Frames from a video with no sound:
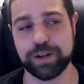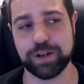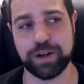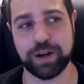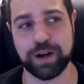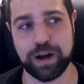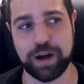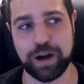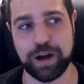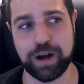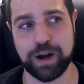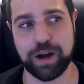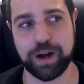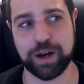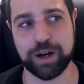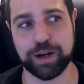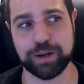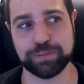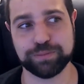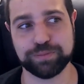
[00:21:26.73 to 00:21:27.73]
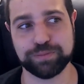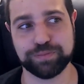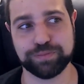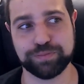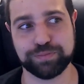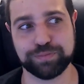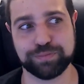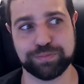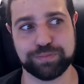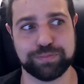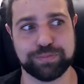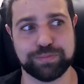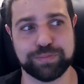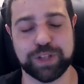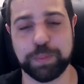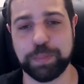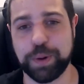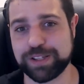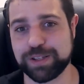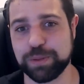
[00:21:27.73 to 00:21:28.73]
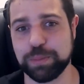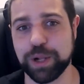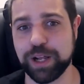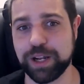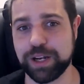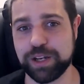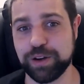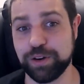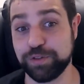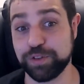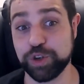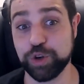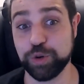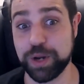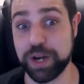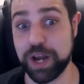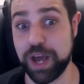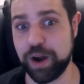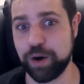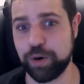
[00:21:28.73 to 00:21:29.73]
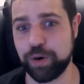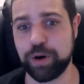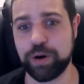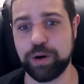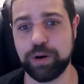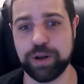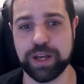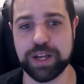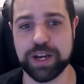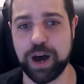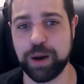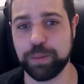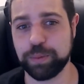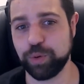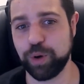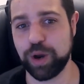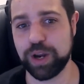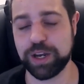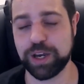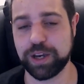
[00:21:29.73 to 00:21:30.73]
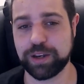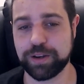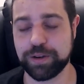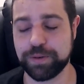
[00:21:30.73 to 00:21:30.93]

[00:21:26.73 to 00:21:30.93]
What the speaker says: of the possibility of human error in upgrading.